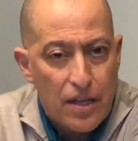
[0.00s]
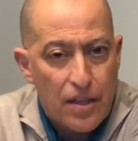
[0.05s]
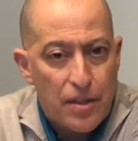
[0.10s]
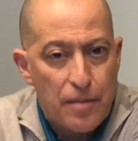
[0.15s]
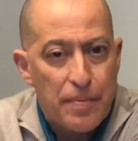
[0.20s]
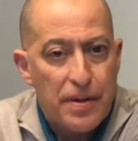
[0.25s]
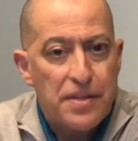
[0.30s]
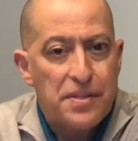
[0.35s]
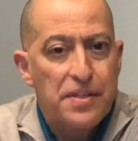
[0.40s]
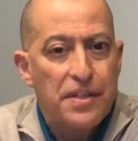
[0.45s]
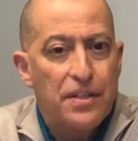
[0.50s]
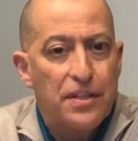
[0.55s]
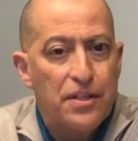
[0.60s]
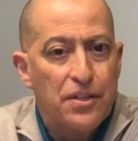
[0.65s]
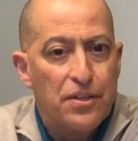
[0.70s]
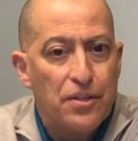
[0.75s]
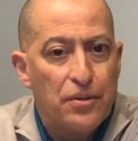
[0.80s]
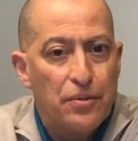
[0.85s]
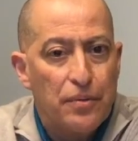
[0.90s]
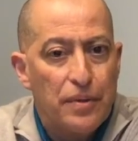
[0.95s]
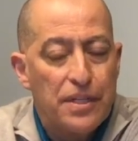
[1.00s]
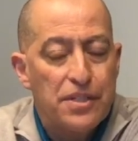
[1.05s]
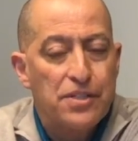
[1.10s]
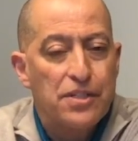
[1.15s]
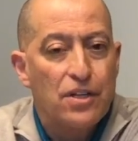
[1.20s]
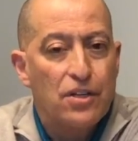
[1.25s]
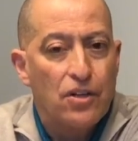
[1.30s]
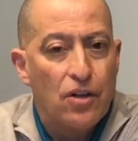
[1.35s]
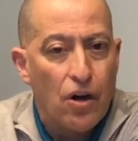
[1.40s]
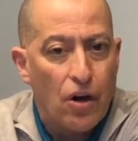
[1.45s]
The best thing to do is
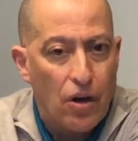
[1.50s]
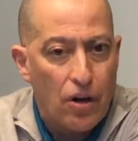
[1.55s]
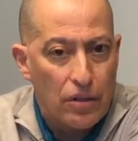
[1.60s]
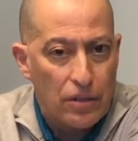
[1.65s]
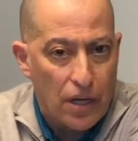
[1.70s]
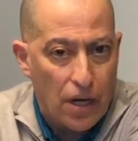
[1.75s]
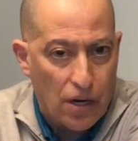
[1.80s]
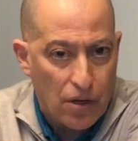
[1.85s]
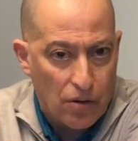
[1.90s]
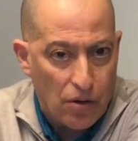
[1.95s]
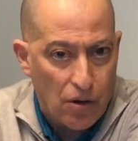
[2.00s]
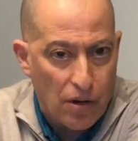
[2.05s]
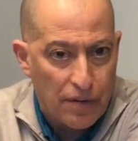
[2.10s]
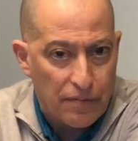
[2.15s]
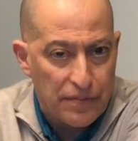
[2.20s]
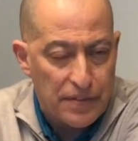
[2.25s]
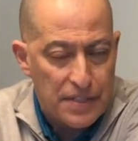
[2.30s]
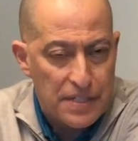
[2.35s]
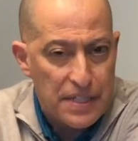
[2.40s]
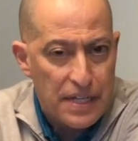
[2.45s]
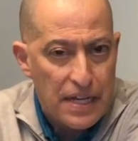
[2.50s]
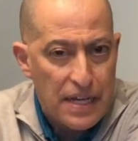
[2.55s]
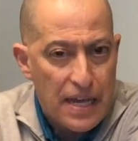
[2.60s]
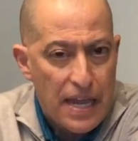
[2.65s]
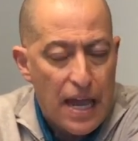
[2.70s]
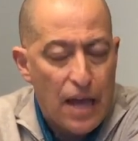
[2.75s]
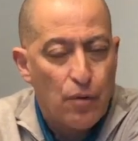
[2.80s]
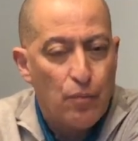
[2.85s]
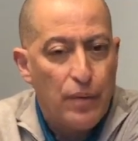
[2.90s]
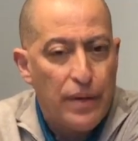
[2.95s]
to call our office
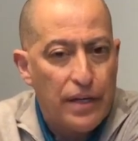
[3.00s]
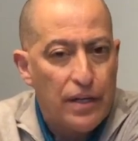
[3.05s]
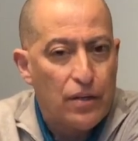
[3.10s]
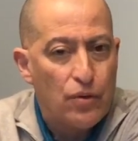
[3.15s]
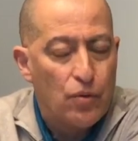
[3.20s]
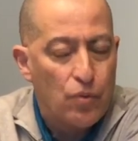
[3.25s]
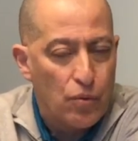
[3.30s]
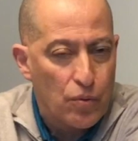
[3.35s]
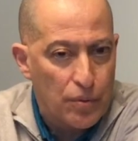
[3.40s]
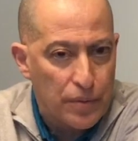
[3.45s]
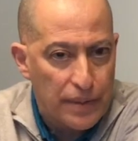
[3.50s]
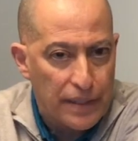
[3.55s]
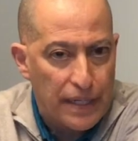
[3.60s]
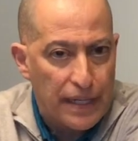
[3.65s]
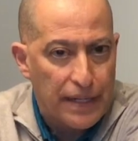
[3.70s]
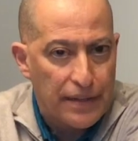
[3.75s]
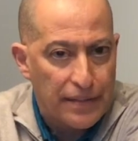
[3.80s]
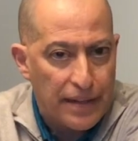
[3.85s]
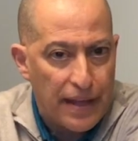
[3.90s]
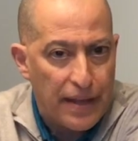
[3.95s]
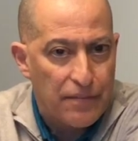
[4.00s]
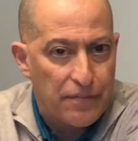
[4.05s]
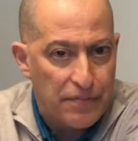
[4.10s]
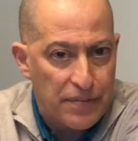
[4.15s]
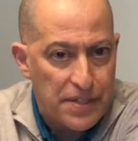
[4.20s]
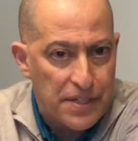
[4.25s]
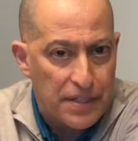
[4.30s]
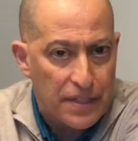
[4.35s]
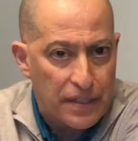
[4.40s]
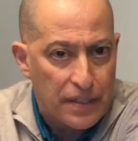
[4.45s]
and we can coordinate that
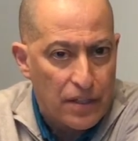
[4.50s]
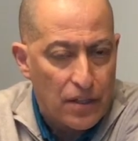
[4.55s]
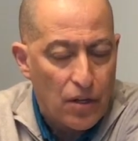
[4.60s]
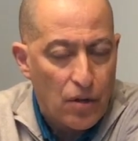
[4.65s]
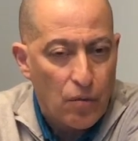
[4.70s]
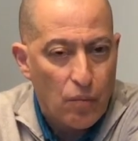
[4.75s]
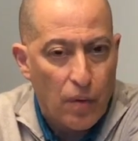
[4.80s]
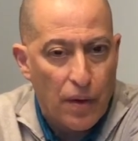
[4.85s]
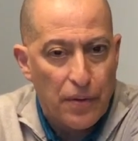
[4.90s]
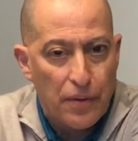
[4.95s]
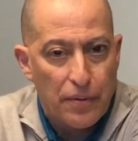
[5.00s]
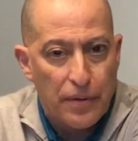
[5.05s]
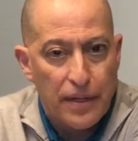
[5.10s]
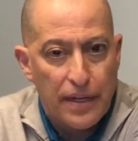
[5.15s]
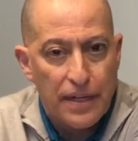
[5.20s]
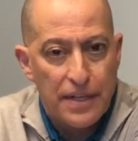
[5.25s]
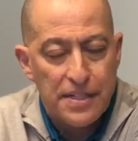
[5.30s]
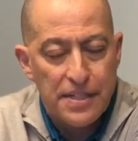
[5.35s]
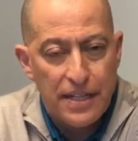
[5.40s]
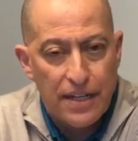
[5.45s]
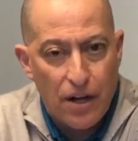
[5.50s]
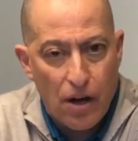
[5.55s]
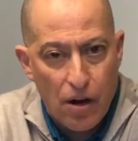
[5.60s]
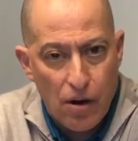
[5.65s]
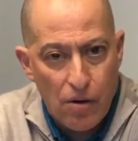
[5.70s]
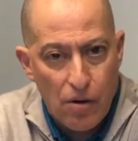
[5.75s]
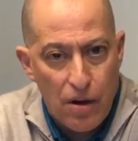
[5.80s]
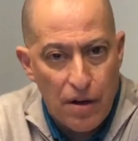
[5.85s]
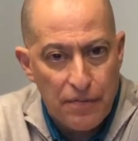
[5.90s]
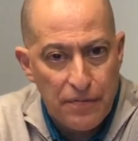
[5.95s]
visit, whether it is in
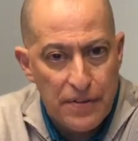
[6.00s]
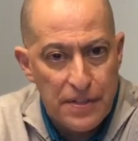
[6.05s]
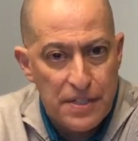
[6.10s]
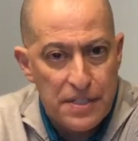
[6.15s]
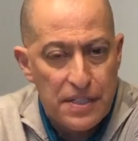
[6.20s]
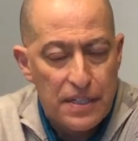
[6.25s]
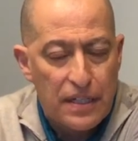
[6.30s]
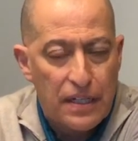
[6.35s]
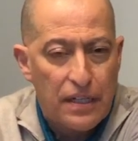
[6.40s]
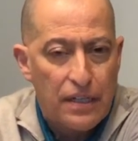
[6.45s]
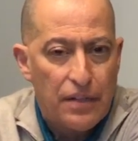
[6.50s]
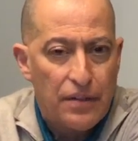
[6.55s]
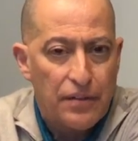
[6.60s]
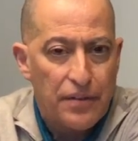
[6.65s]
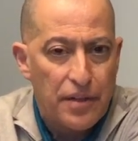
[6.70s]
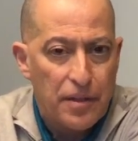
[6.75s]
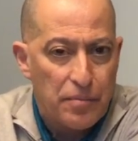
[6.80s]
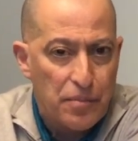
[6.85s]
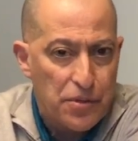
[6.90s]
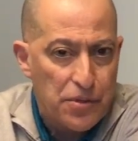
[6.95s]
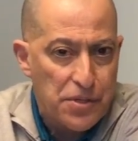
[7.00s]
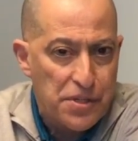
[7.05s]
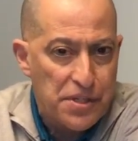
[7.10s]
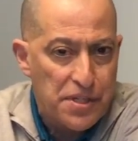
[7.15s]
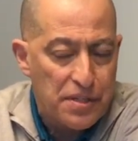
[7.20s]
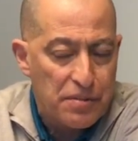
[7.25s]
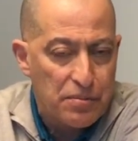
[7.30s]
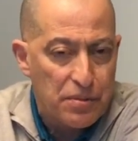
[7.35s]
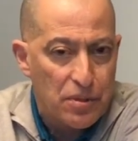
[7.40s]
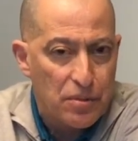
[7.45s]
our office, the
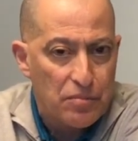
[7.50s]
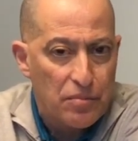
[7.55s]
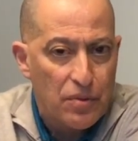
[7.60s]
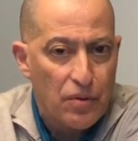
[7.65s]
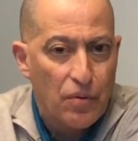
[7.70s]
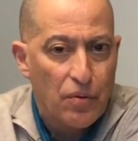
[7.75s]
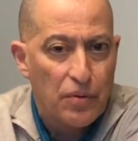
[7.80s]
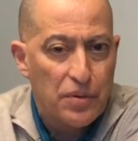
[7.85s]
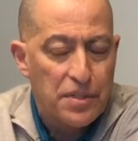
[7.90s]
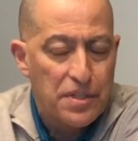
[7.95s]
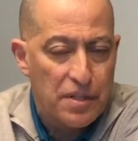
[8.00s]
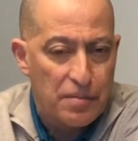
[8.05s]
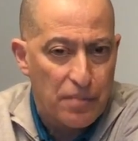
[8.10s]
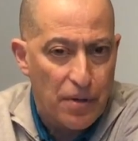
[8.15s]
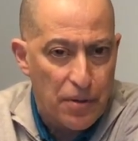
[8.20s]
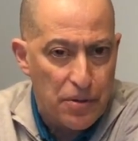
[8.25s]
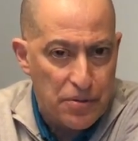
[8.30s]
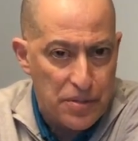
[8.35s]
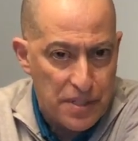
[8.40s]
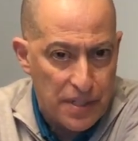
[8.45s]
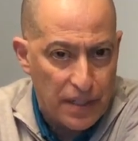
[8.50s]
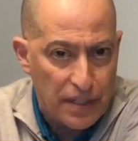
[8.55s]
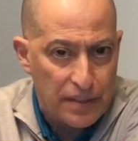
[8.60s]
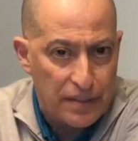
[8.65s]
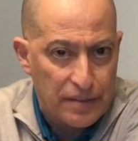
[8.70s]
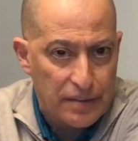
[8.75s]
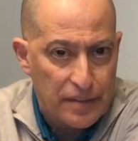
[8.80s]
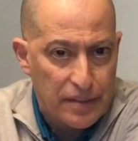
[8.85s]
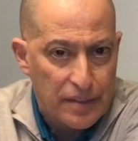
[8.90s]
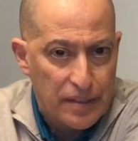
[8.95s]
emergency room, or some other site.
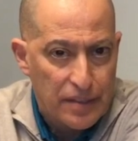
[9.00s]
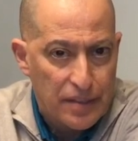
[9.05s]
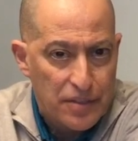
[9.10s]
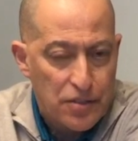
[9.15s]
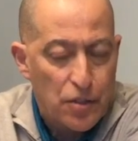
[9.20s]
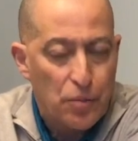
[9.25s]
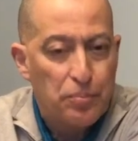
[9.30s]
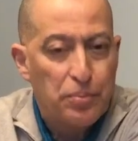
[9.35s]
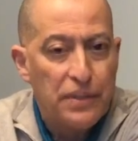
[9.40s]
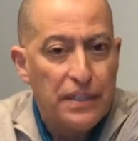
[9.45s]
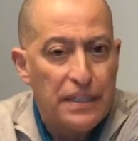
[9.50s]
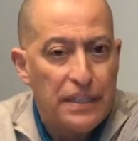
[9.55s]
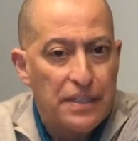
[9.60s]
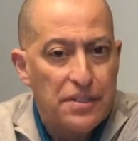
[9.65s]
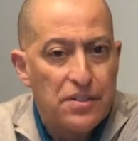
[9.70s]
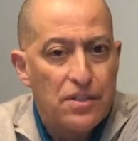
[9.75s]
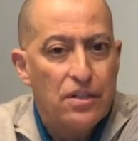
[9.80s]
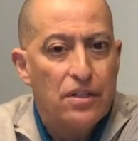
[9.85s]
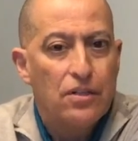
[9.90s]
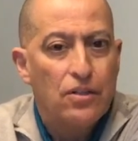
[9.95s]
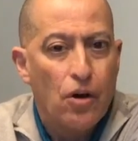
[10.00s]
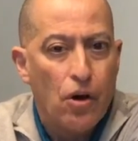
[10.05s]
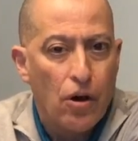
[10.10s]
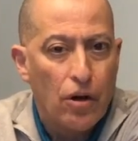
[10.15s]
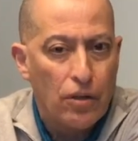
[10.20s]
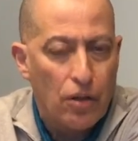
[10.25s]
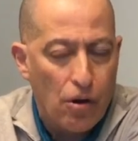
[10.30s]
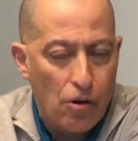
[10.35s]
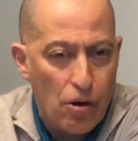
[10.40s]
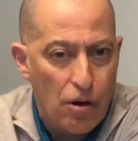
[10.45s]
So please
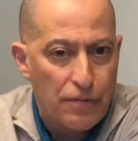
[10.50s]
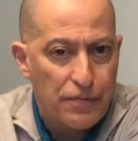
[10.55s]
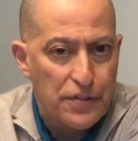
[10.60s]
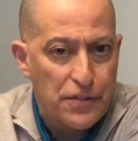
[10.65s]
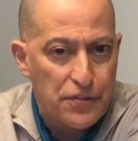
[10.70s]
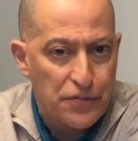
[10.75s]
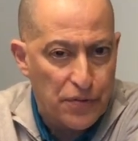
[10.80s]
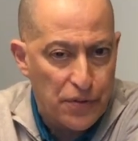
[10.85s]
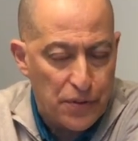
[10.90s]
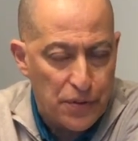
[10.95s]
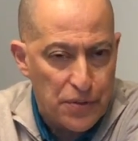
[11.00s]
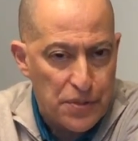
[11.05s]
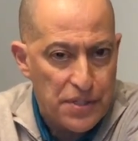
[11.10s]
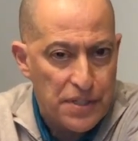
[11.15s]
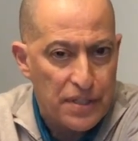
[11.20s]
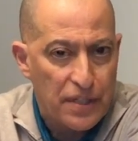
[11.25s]
call our office first